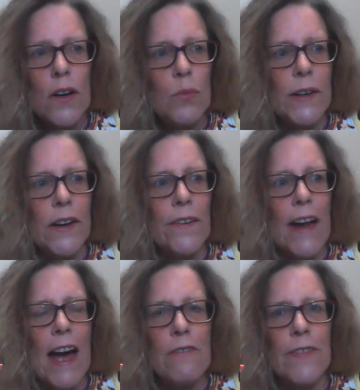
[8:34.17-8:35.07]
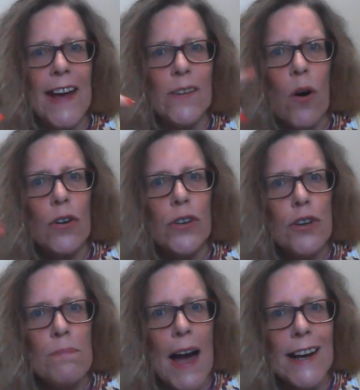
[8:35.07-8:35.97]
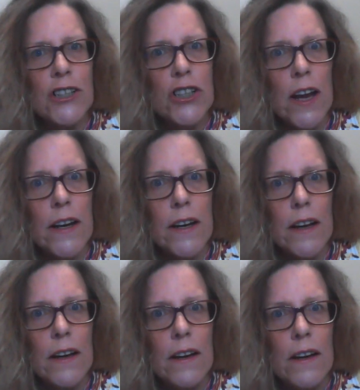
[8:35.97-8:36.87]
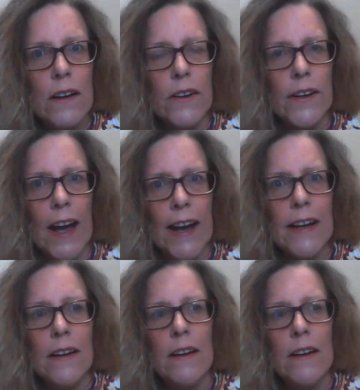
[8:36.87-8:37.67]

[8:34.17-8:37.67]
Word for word: We don't have that occupation, okay?